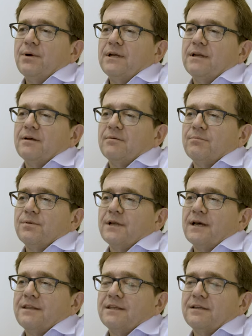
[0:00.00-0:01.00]

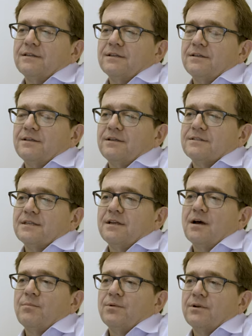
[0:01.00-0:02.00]
But I think that it's
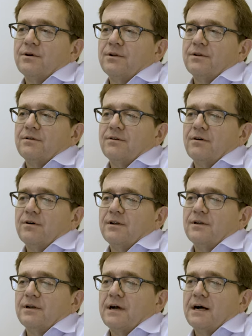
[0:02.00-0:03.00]
incumbent
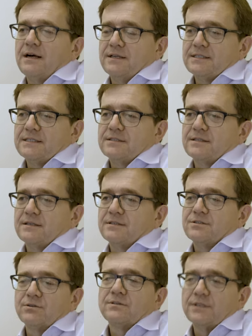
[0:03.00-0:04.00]
on us,
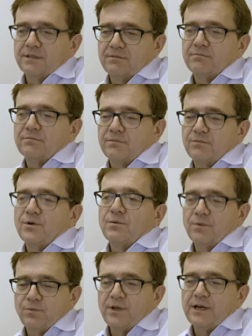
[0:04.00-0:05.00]
certainly
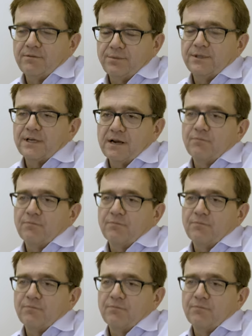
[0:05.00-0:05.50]
we have been the